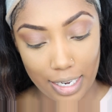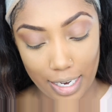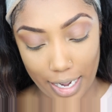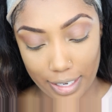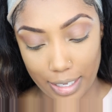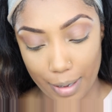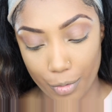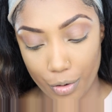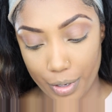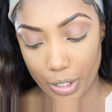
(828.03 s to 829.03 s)
Next,
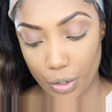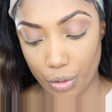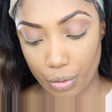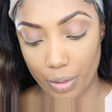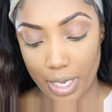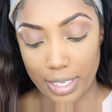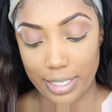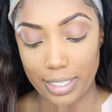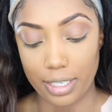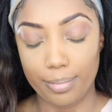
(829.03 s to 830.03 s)
I'm going to
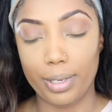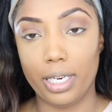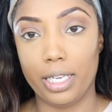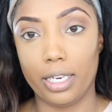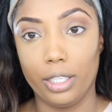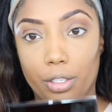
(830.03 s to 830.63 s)
deepen it a